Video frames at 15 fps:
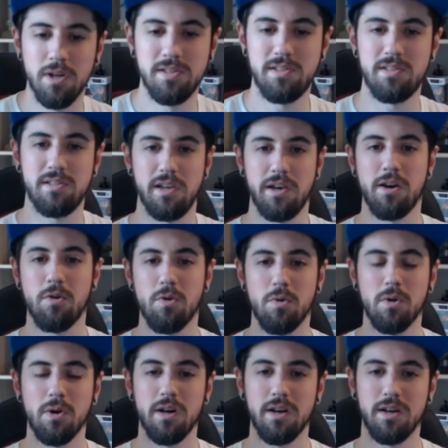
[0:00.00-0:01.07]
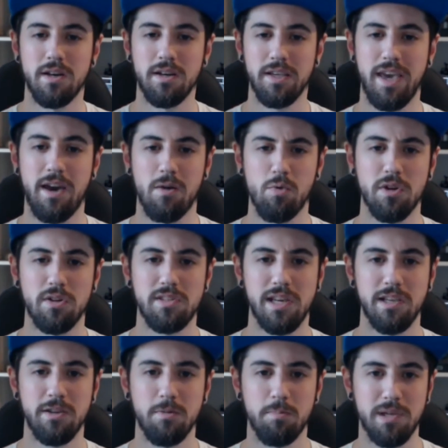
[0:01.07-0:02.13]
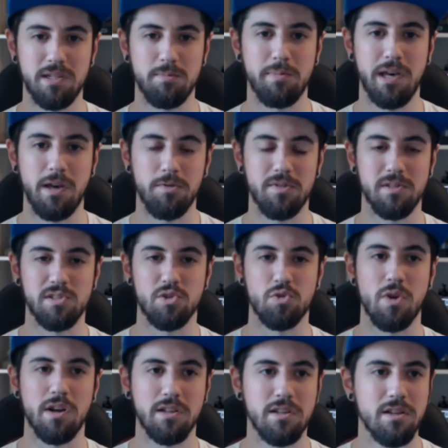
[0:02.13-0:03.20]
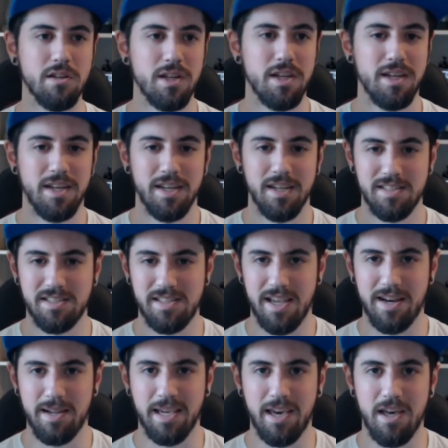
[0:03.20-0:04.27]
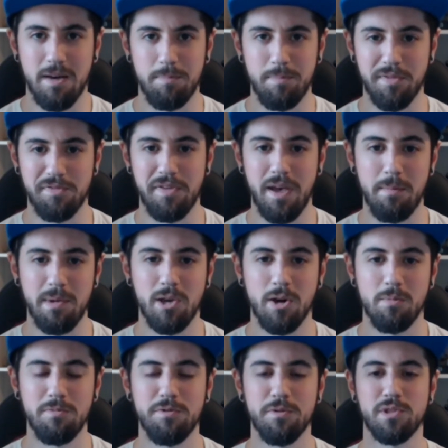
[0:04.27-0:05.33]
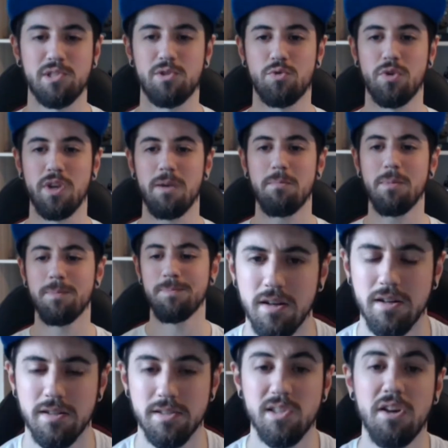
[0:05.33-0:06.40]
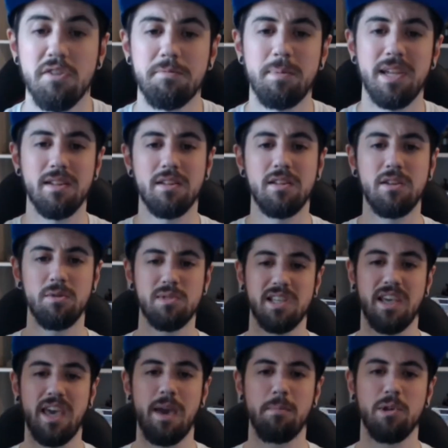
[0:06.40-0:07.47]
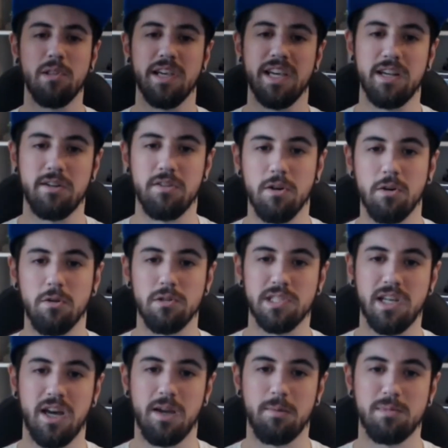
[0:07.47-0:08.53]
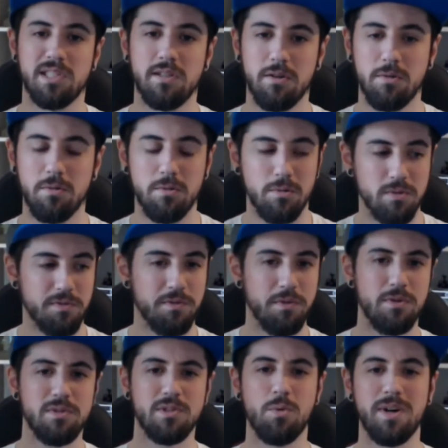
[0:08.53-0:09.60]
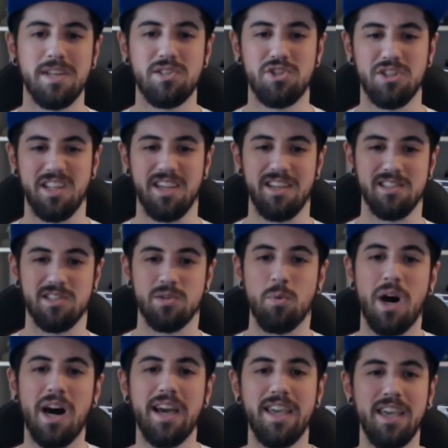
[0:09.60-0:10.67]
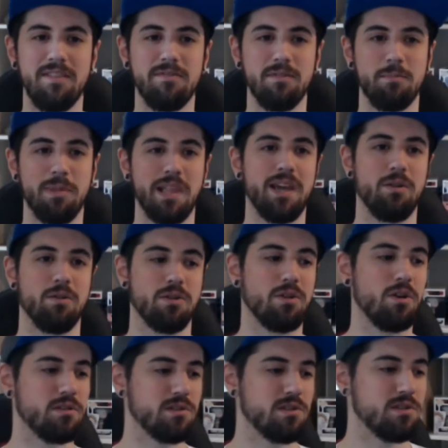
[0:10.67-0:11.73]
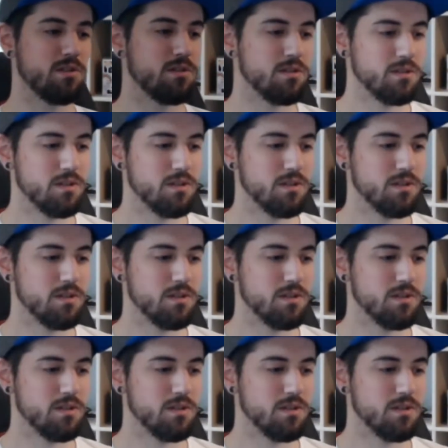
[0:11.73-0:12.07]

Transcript: So yeah, I want to tell you a bit about the struggle setting up a famicom for stream. So I've been using emulator the whole time, so the first question is, why even play on console?